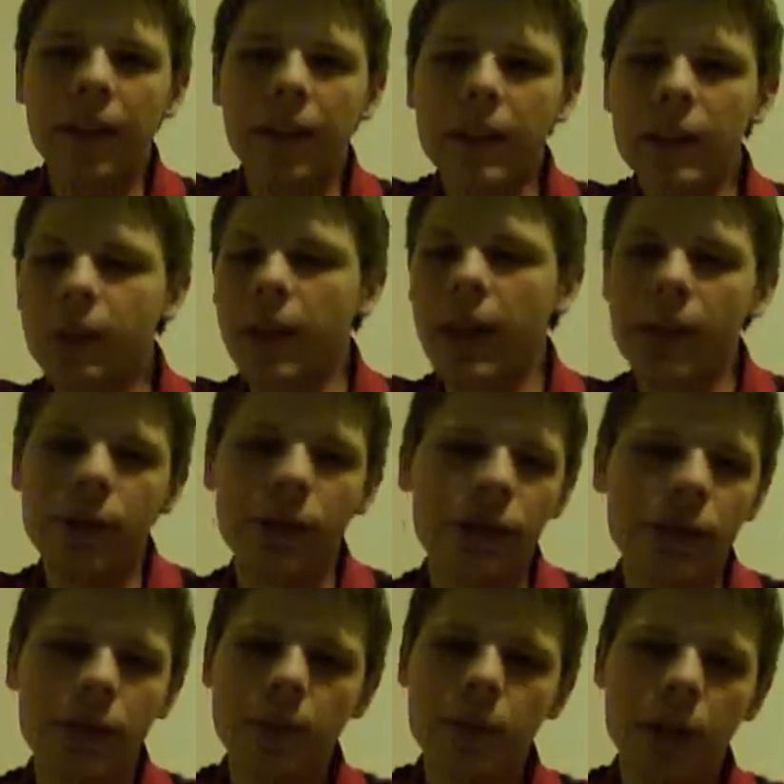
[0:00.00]
This one I was
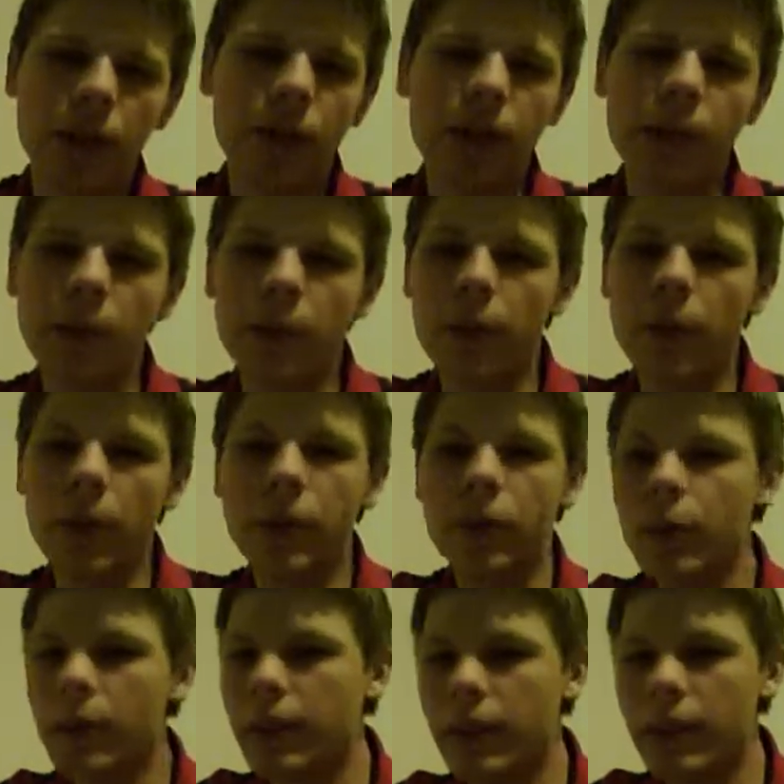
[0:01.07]
just briefly going through. I
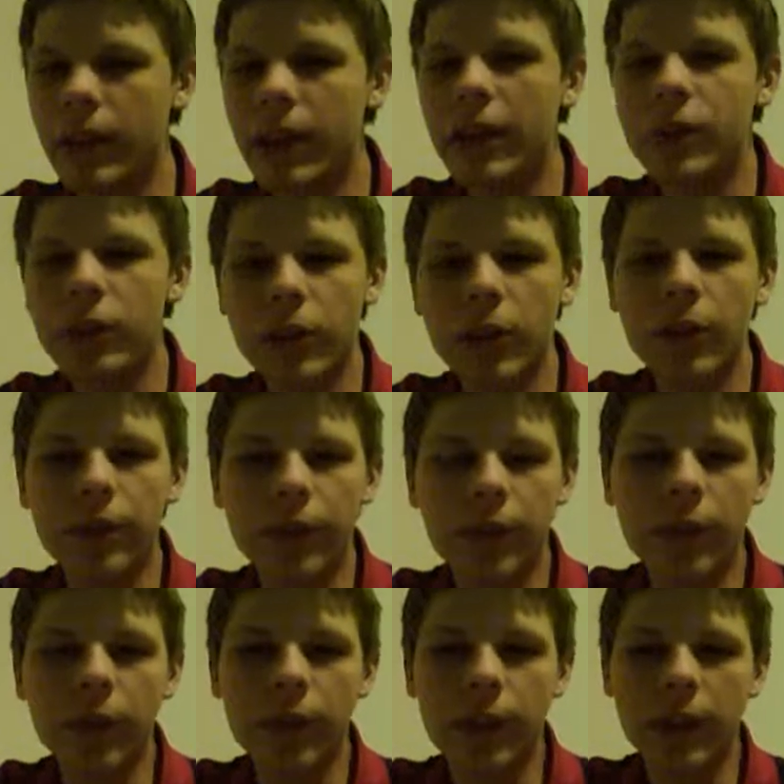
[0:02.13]
just wanted to kind of show off a
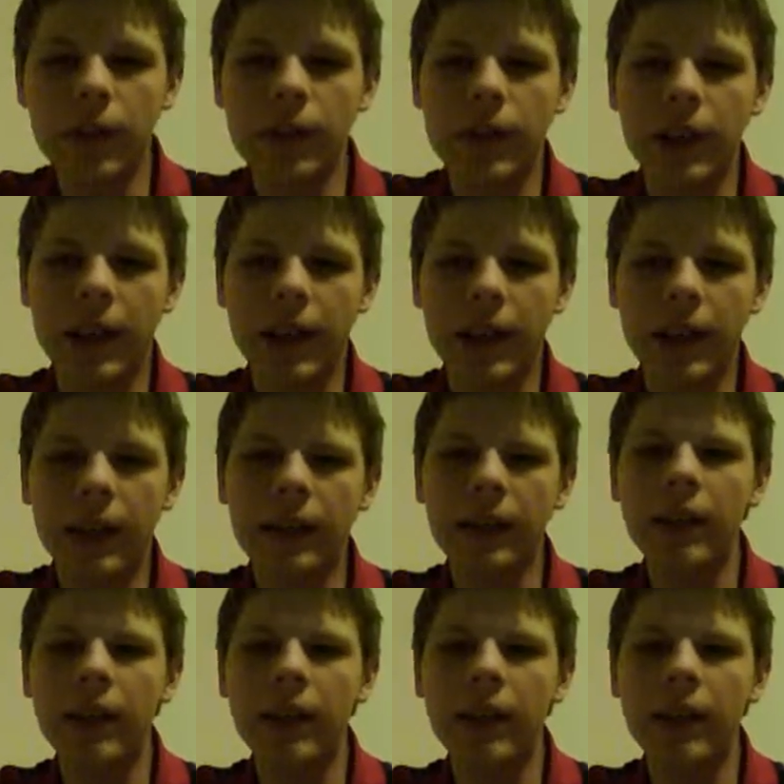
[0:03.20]
few of the figures that I had,